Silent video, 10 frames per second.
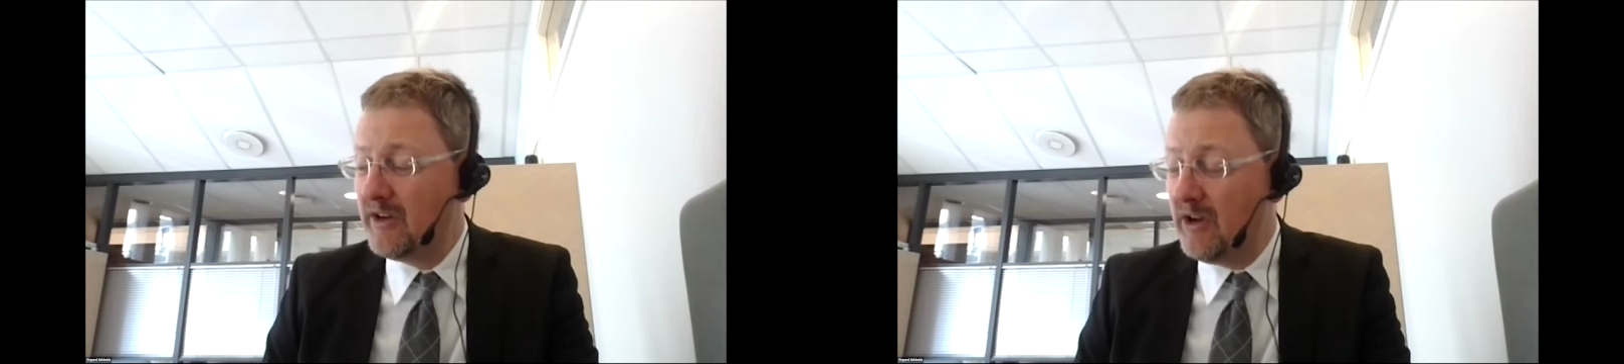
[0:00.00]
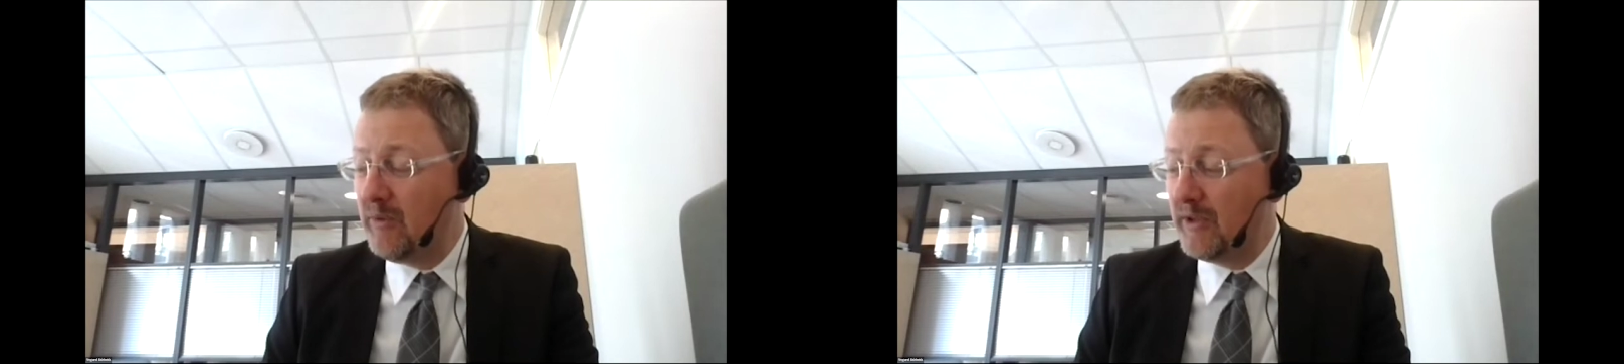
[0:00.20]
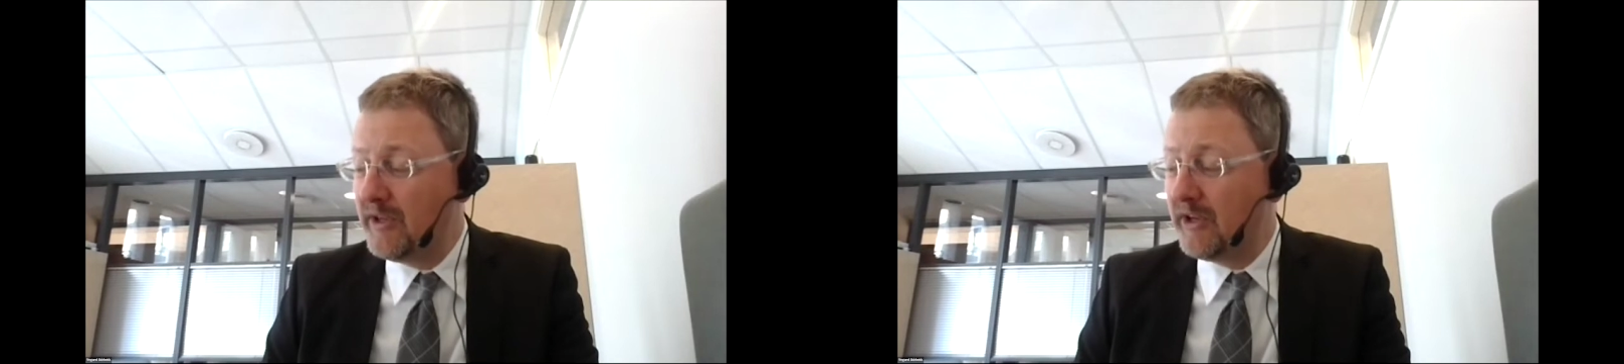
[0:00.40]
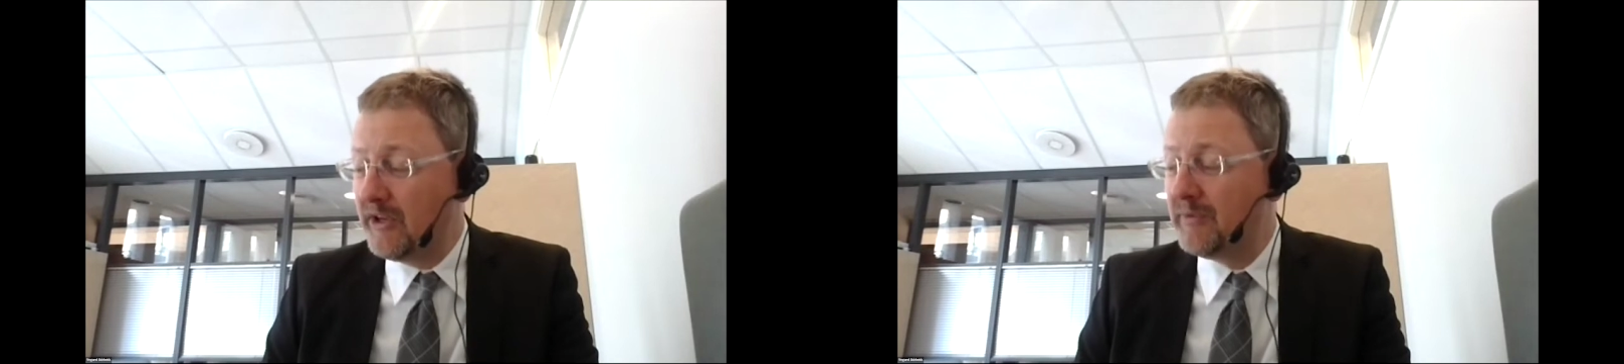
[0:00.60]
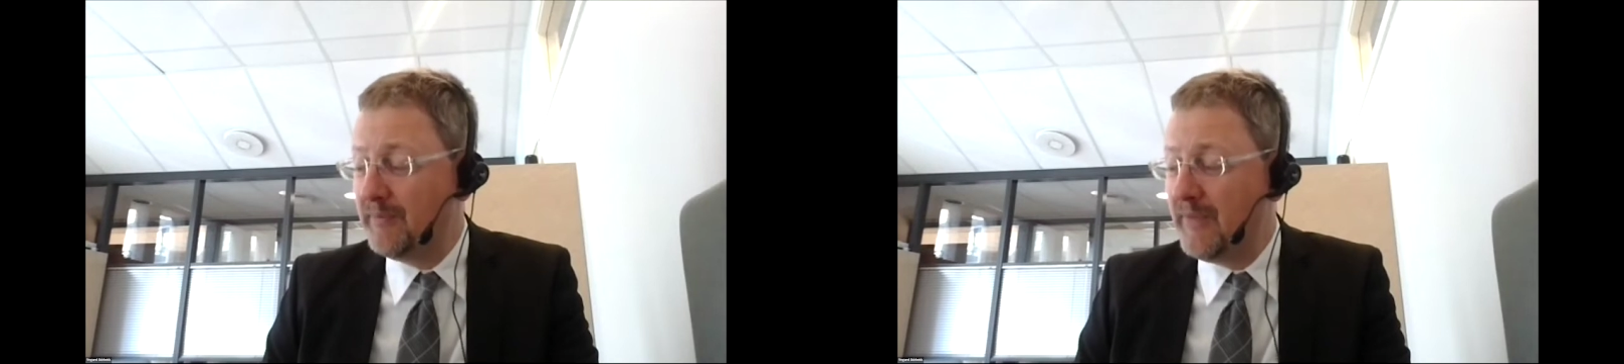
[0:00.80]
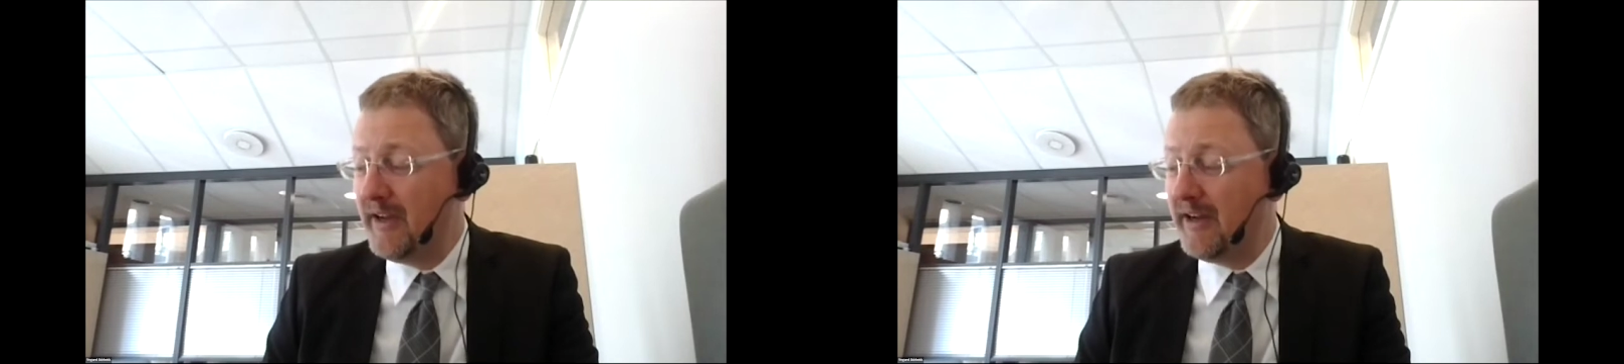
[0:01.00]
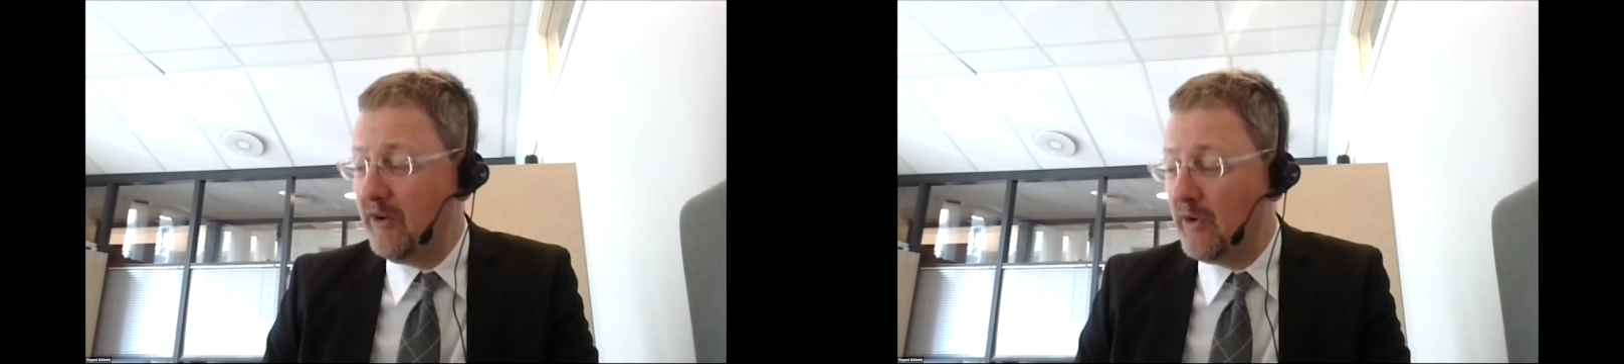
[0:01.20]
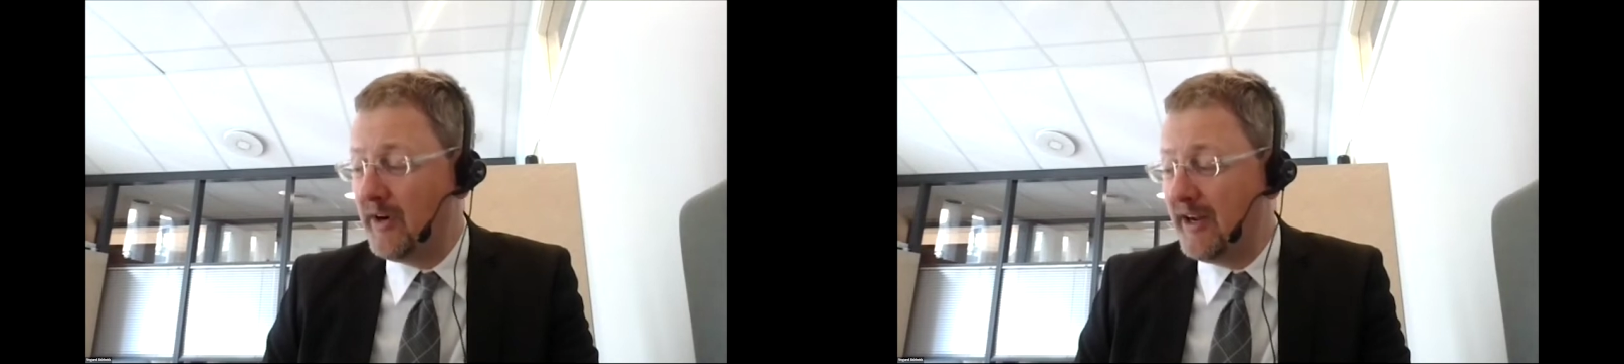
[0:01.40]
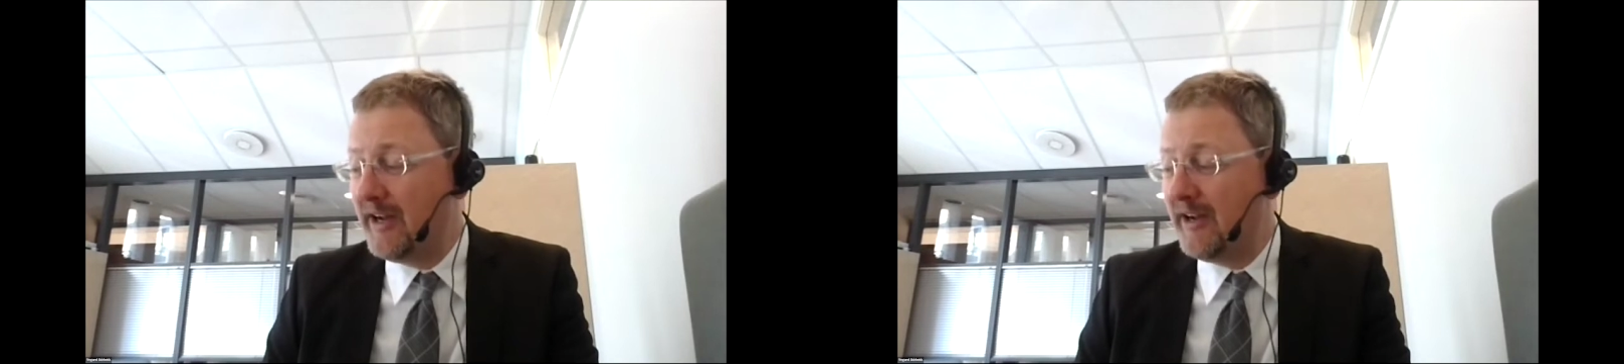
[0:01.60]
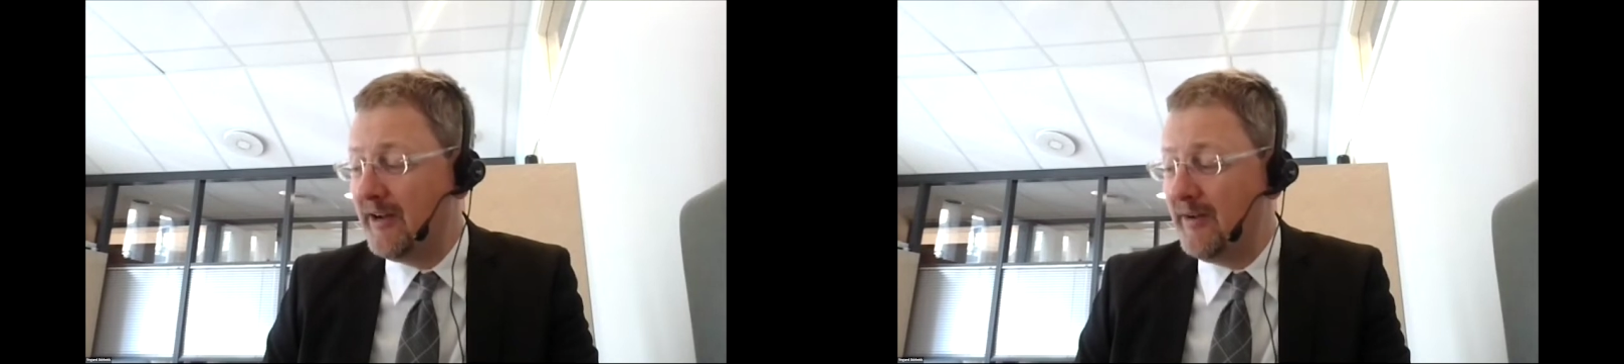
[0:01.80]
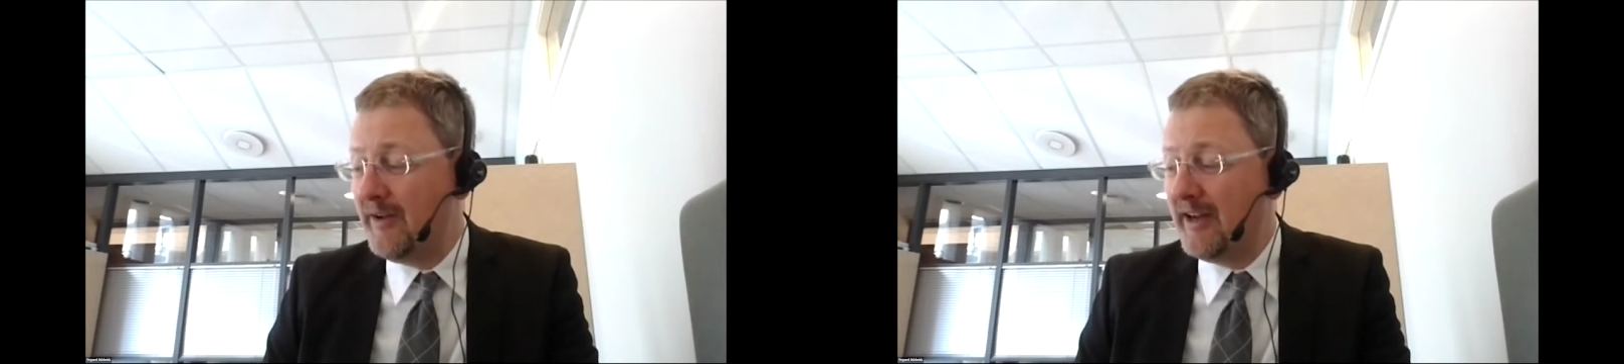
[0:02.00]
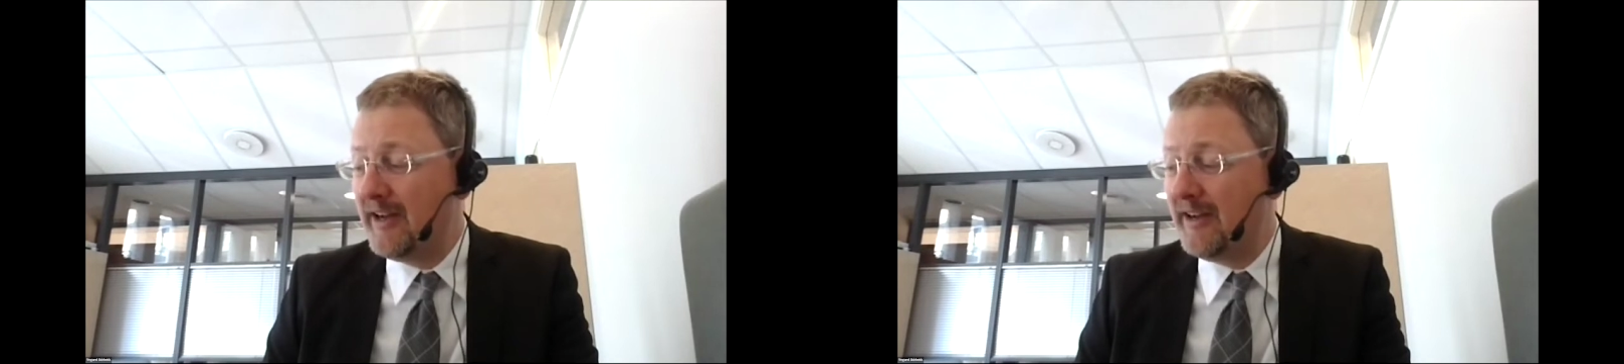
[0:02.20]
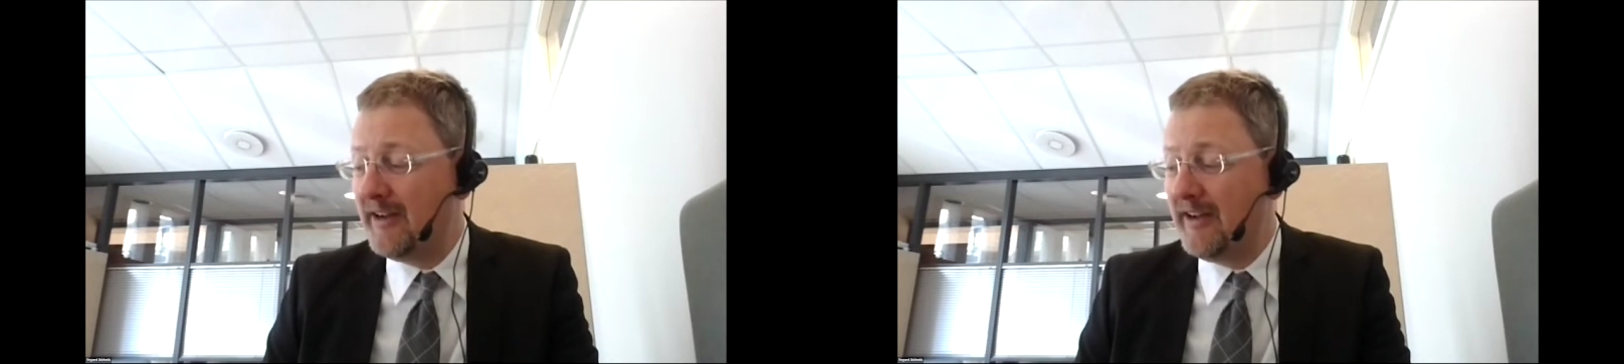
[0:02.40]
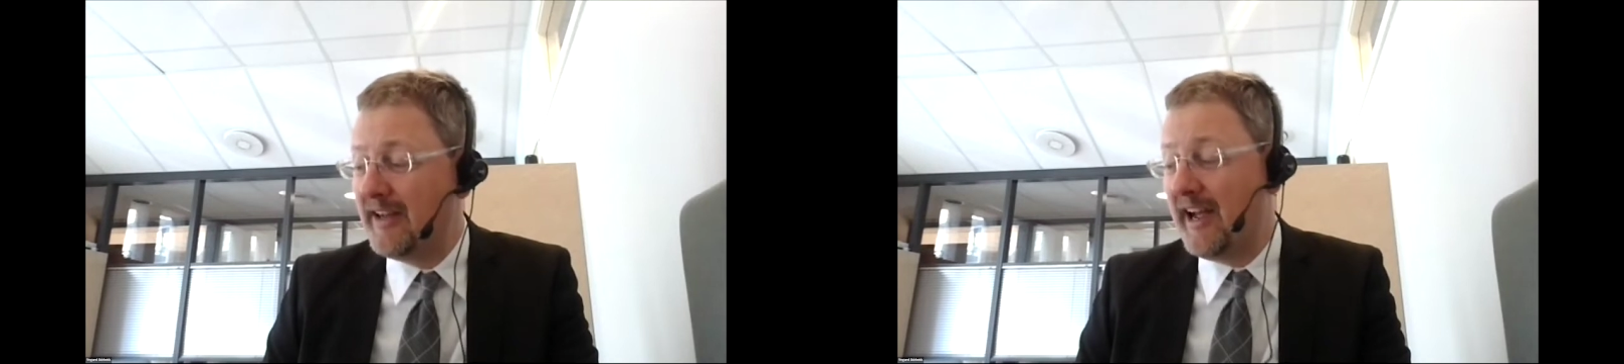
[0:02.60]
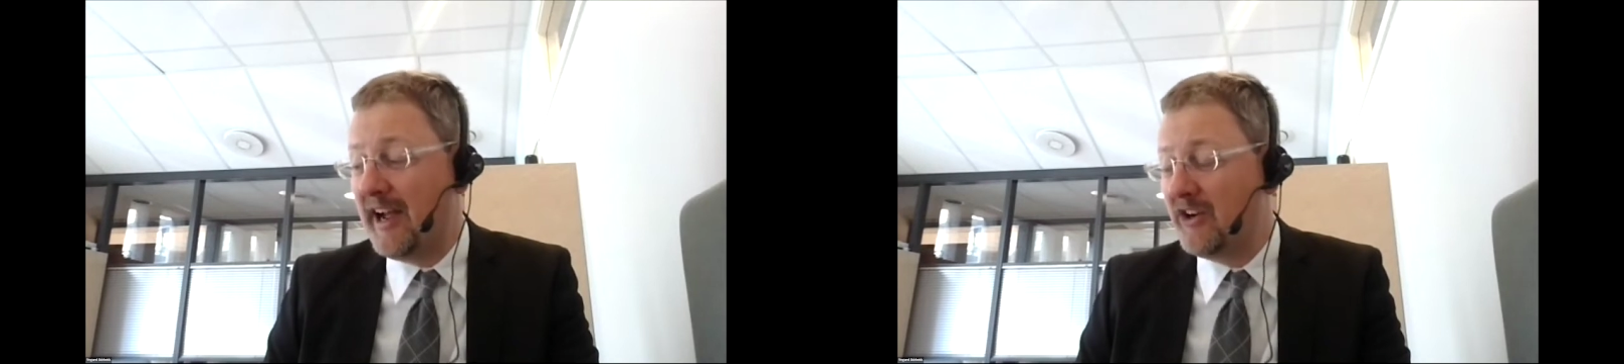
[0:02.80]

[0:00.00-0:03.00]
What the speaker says: global cutoff or an